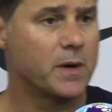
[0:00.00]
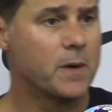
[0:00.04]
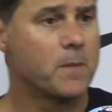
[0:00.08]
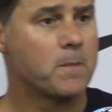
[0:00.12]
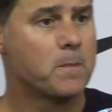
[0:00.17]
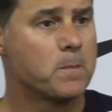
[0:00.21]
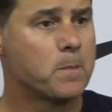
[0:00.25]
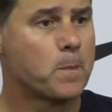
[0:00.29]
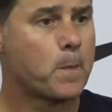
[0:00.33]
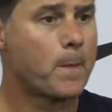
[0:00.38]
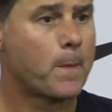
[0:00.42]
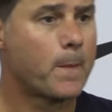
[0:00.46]

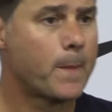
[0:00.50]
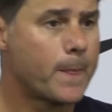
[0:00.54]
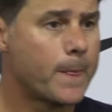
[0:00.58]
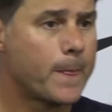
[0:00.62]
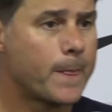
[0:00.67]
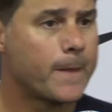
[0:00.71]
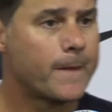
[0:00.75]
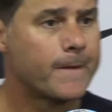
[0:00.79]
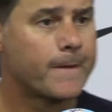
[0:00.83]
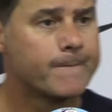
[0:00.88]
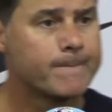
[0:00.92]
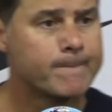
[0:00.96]
It feels like
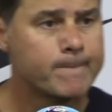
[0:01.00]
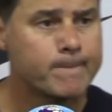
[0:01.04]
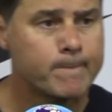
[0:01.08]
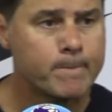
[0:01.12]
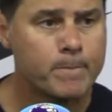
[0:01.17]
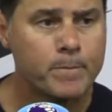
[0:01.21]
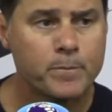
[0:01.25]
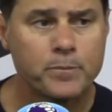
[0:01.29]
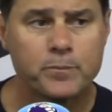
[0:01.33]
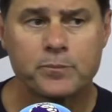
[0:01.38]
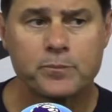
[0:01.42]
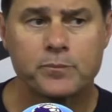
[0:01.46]
there's been a
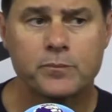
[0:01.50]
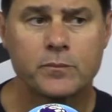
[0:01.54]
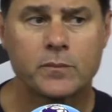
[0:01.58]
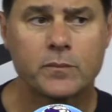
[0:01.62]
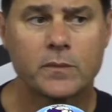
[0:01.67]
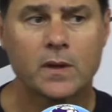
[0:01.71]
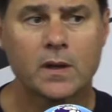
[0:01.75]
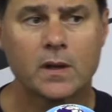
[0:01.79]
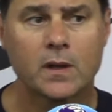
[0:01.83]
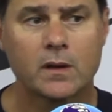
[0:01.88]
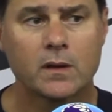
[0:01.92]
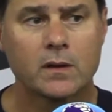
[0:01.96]
lot of
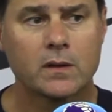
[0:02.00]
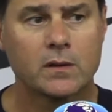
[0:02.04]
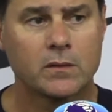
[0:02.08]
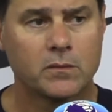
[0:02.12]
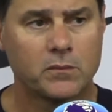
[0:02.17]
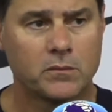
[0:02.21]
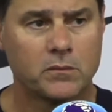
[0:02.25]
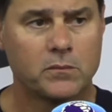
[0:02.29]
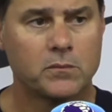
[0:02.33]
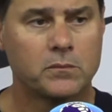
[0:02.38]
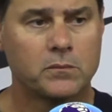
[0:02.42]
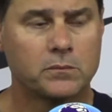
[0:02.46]
positives for
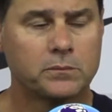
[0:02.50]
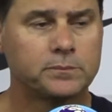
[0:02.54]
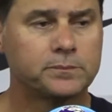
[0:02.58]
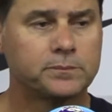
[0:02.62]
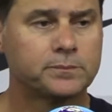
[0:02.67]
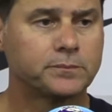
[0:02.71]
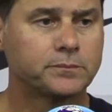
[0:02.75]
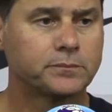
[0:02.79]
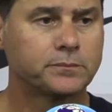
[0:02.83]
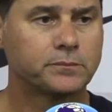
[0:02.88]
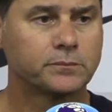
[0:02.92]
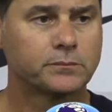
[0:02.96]
you, but
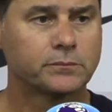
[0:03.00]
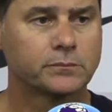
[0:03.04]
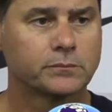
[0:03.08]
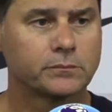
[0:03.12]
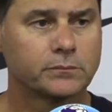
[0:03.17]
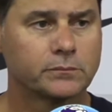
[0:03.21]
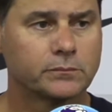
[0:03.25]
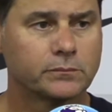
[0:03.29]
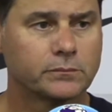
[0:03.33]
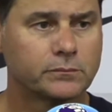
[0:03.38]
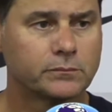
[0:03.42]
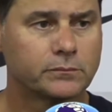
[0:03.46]
probably one of the
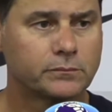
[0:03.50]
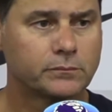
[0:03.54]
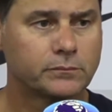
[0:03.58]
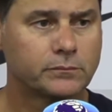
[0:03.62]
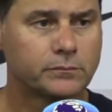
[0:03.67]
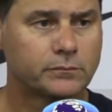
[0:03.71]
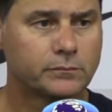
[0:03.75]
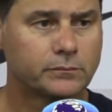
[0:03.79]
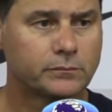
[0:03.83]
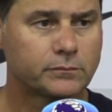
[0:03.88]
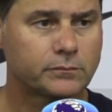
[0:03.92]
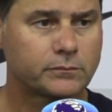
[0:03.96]
main ones
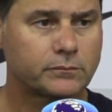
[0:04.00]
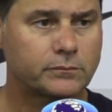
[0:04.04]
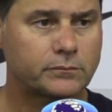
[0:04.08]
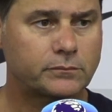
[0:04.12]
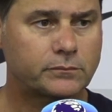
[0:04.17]
is your,